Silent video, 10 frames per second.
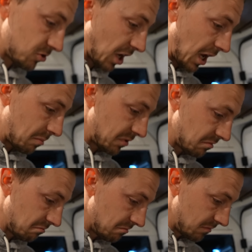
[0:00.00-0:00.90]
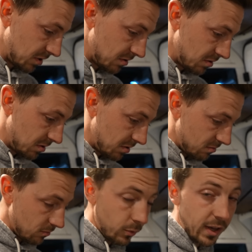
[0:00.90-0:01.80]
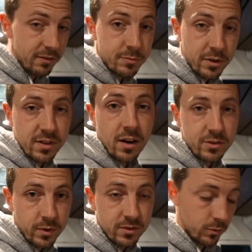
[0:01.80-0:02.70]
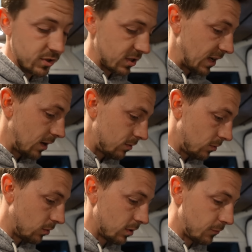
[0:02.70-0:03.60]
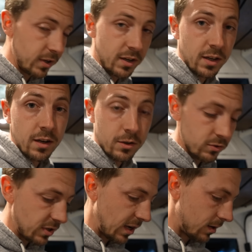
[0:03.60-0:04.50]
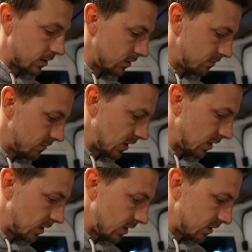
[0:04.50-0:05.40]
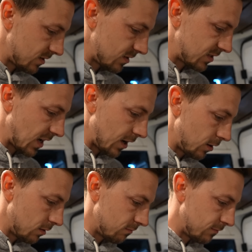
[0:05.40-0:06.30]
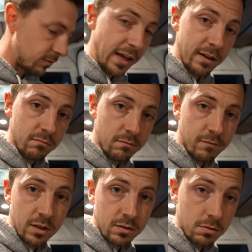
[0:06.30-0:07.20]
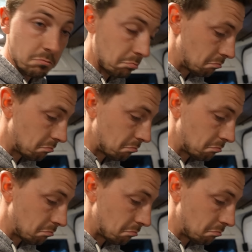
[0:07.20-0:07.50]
shop and, well, we have a spare tire, so we can switch it out, or if we need to get a new tire, yada yada. This is a tire flat fix.